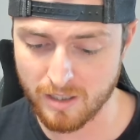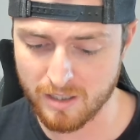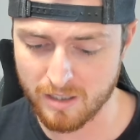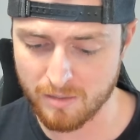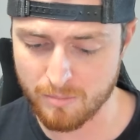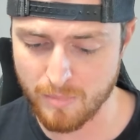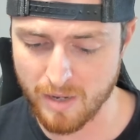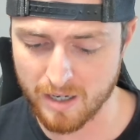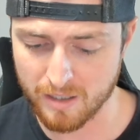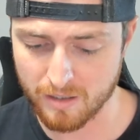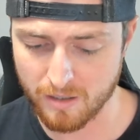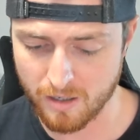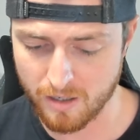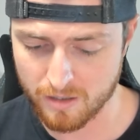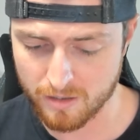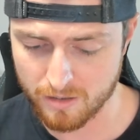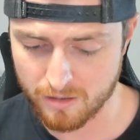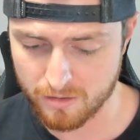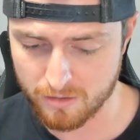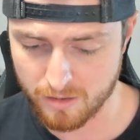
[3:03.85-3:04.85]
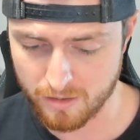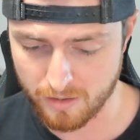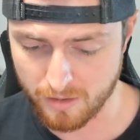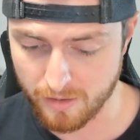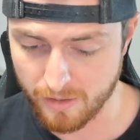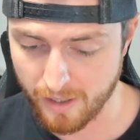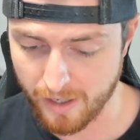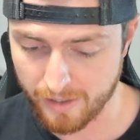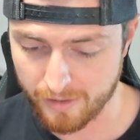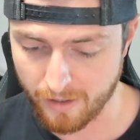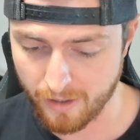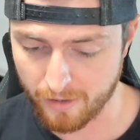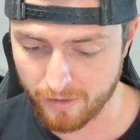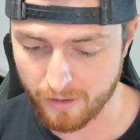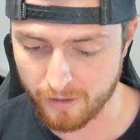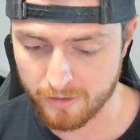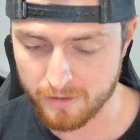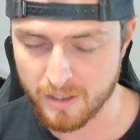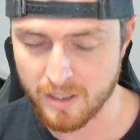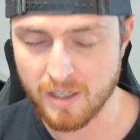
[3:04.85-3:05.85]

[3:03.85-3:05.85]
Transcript: and a Mag Cargo non-holo.